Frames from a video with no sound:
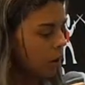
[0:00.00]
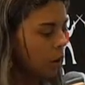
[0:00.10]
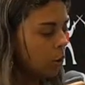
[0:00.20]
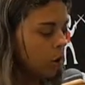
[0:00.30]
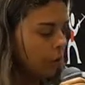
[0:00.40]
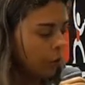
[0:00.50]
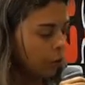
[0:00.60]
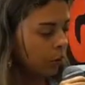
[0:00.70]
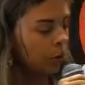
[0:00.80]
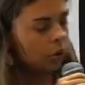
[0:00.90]
The use of a
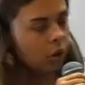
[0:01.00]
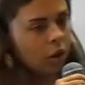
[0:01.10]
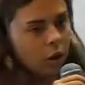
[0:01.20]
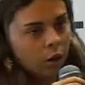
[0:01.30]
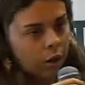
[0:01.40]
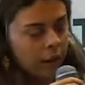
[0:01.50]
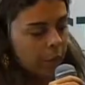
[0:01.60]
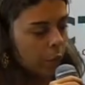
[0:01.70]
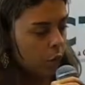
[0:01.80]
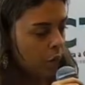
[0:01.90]
tutor. The
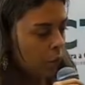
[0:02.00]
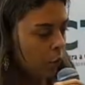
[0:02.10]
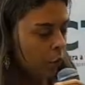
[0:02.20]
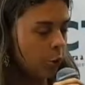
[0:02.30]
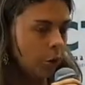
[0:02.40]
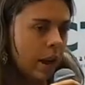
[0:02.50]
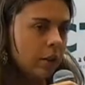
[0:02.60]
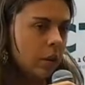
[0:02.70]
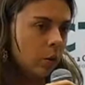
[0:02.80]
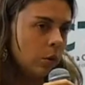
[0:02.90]
game uses a tutor to
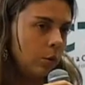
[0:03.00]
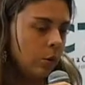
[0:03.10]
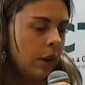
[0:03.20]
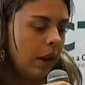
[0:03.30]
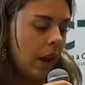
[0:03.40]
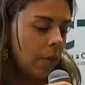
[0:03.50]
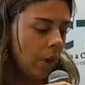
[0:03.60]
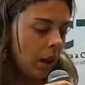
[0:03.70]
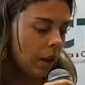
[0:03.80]
guide the user through the game,